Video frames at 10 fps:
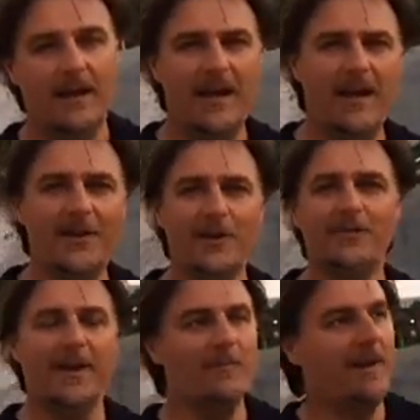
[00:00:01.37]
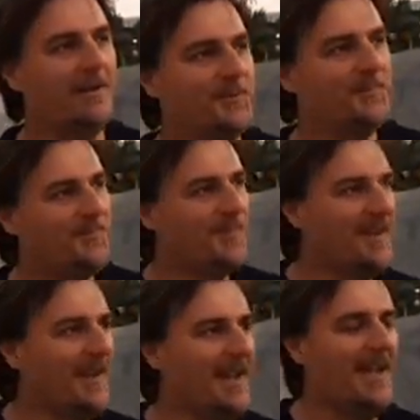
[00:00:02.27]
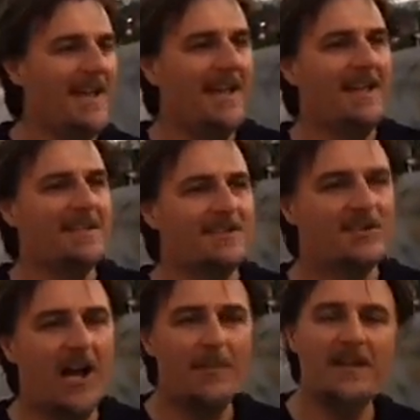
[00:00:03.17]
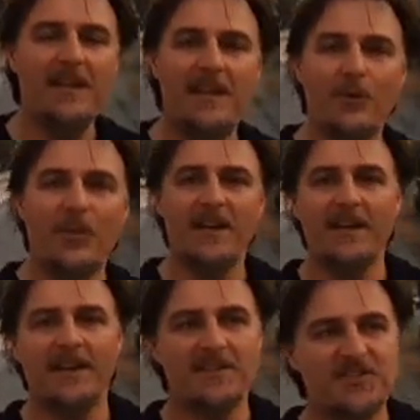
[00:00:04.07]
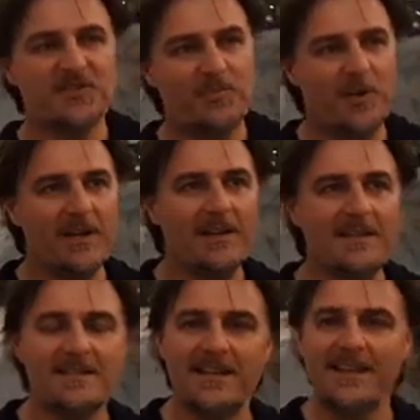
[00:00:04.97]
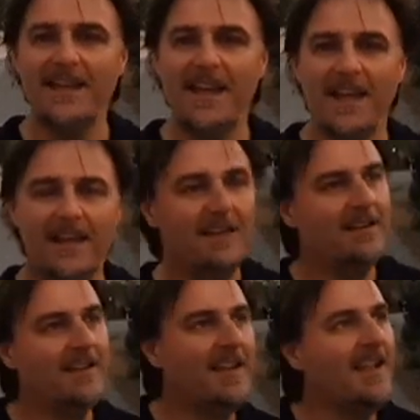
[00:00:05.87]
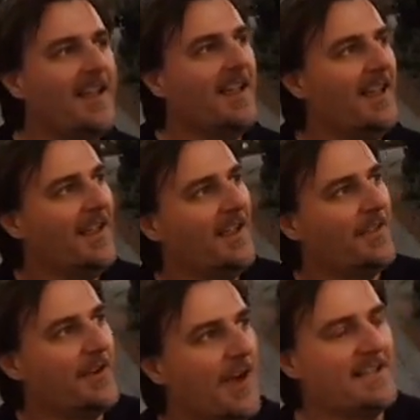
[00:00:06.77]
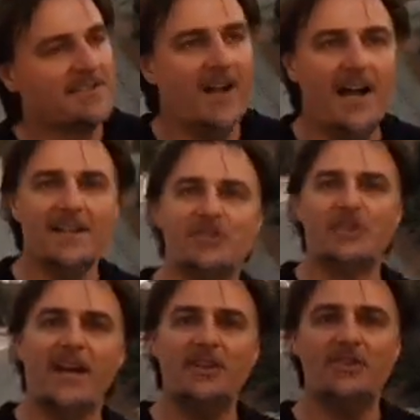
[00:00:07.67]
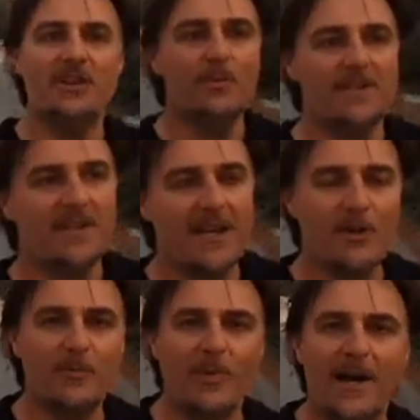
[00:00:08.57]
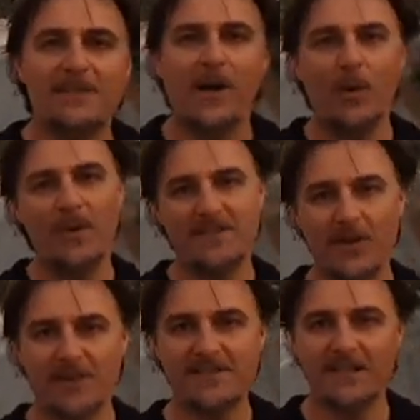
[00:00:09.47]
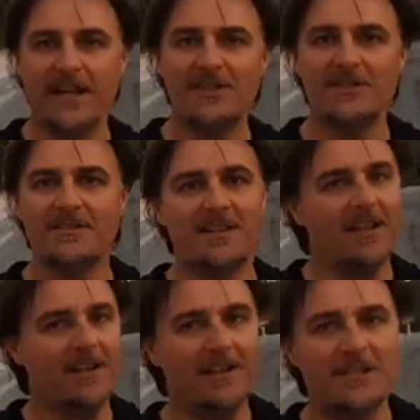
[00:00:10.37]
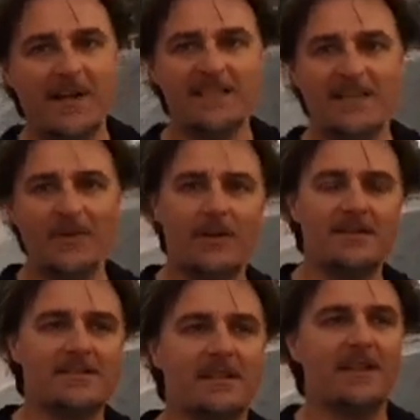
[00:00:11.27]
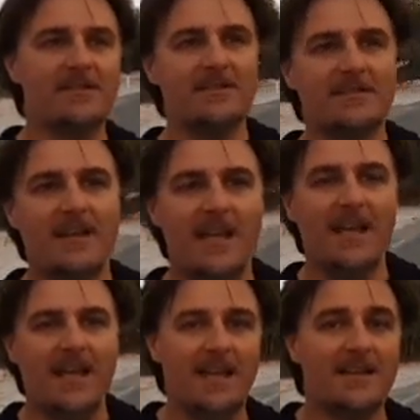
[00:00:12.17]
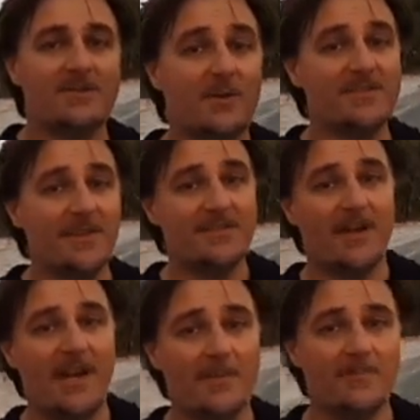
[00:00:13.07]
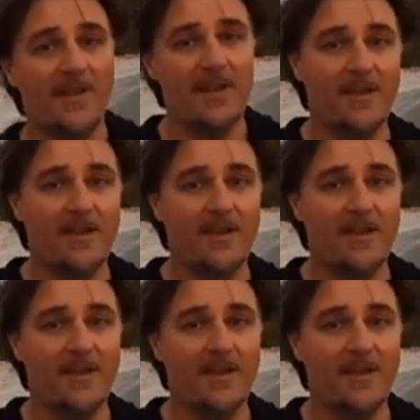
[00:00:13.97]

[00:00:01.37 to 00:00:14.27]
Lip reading: November. It's a time of year where spring is in the air, the night sky is changing, we're saying goodbye to our winter constellations and hello to our summer constellations. It's also time